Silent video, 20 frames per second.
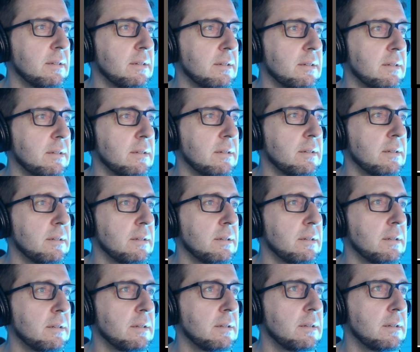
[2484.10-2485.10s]

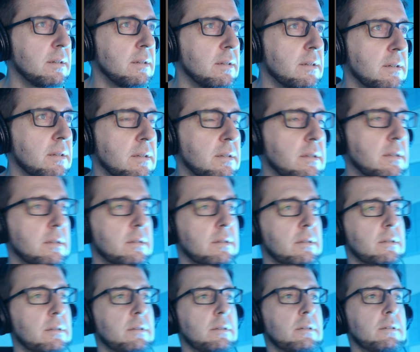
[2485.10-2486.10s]

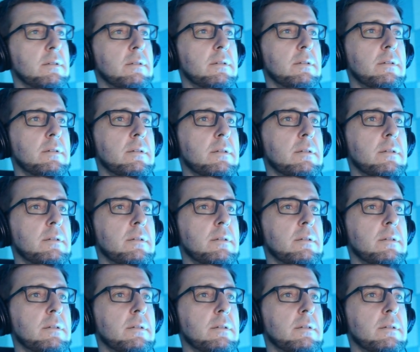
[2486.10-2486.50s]
(silence)